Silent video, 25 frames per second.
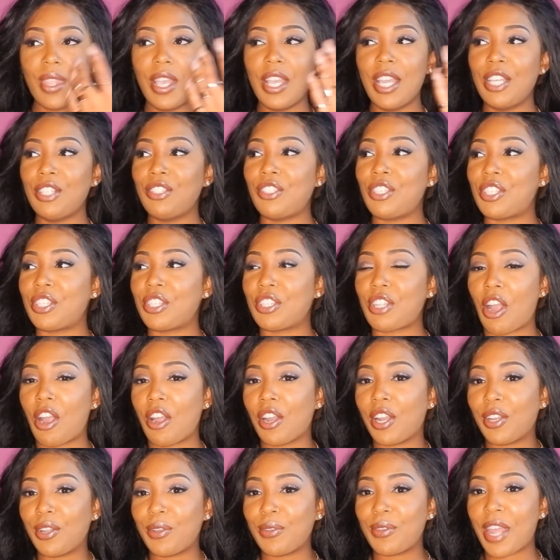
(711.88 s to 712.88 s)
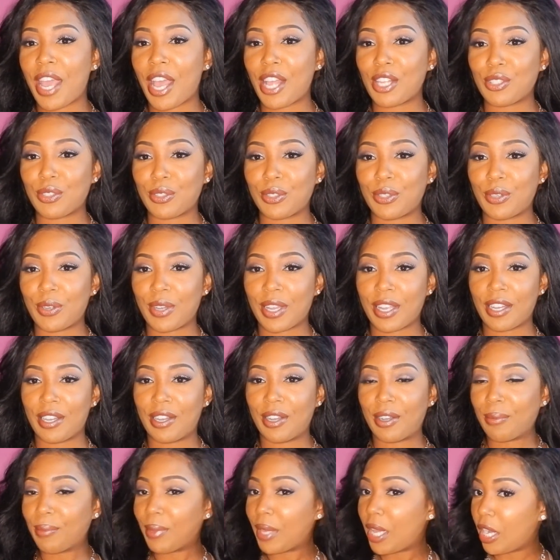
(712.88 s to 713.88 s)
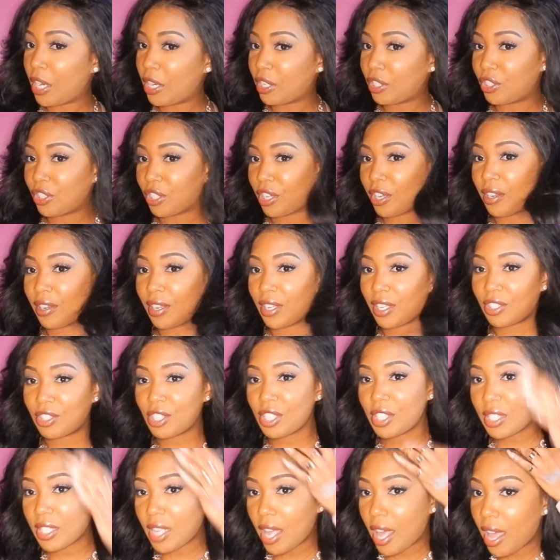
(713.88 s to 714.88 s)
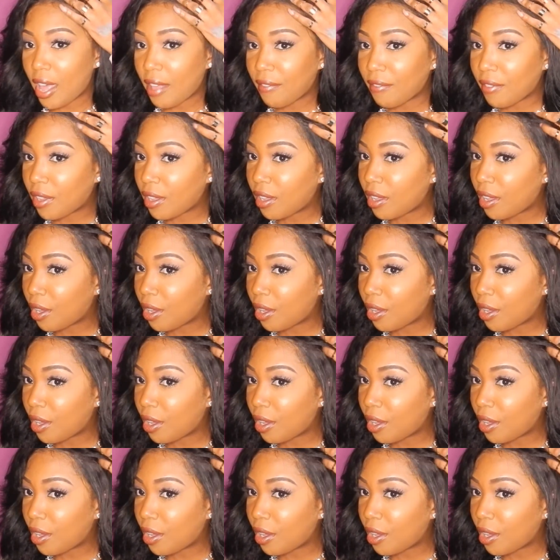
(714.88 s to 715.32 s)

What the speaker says: and just start a new natural hair journey, just to have